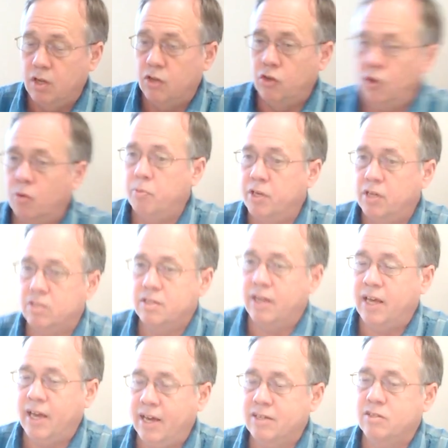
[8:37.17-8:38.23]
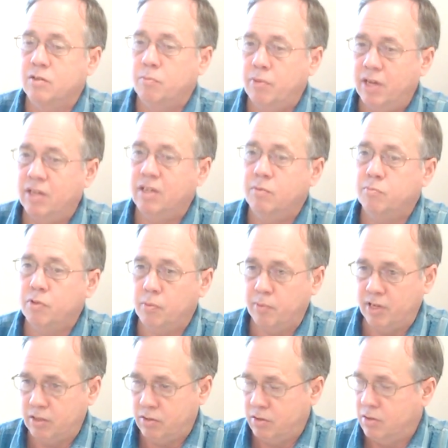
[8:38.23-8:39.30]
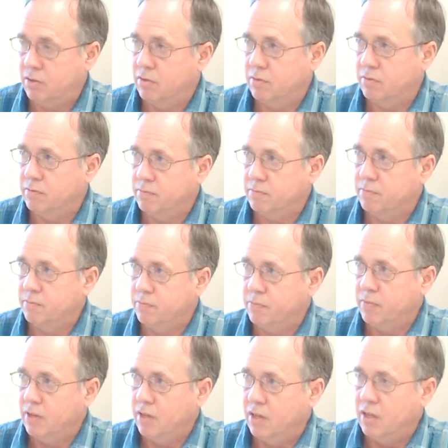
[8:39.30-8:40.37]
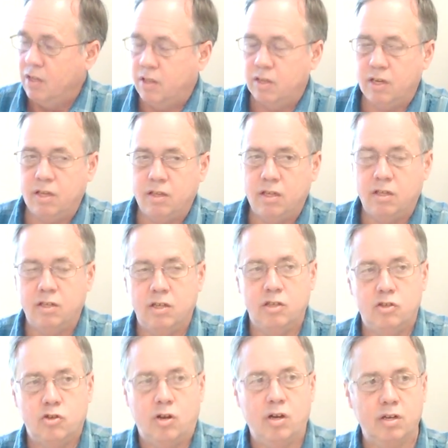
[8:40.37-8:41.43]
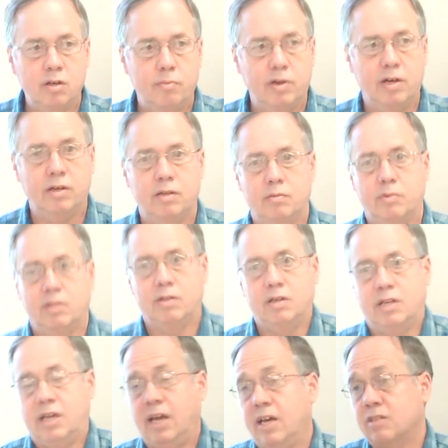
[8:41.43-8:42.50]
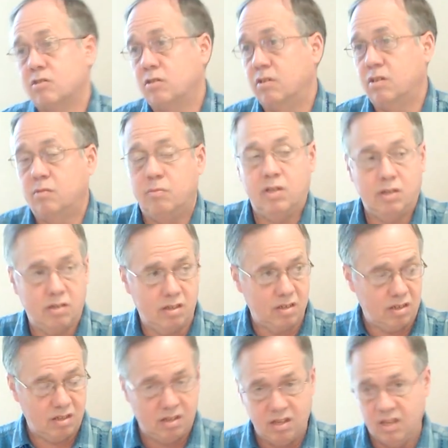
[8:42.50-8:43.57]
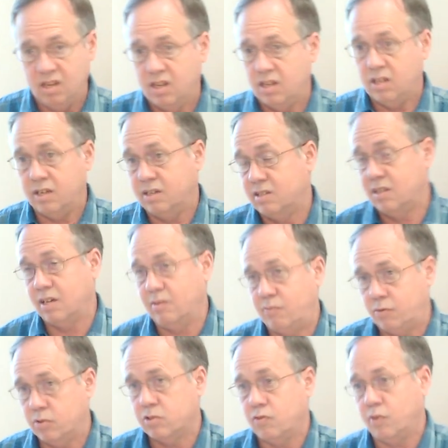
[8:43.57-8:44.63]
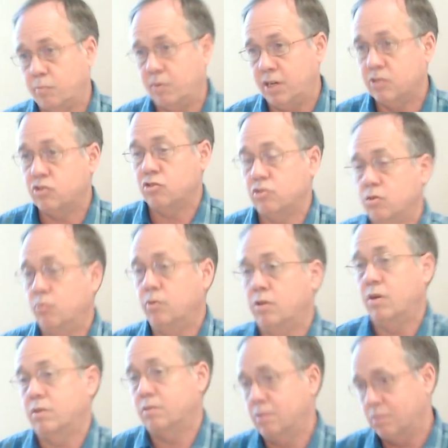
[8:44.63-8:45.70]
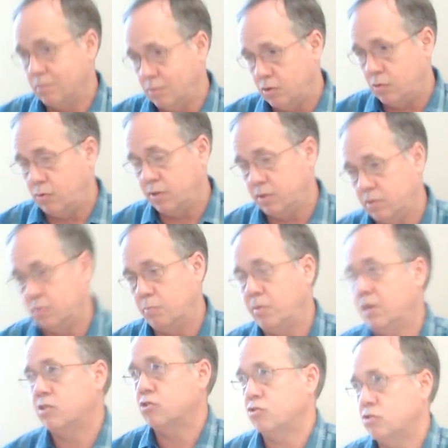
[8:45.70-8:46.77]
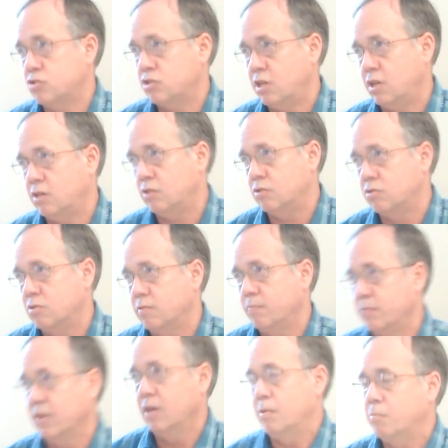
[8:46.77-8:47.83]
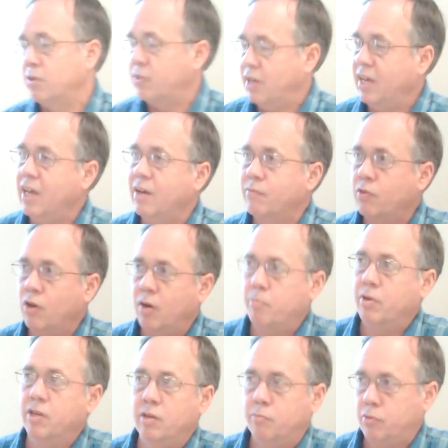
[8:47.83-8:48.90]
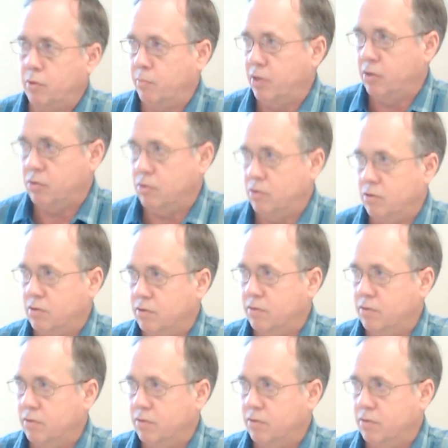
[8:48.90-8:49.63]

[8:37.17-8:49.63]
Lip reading: No, because it hasn't been implemented. They talk about it, but it hasn't. Like I say, first of all, Manchester, we're not going Manchester standards, but they have not been implemented.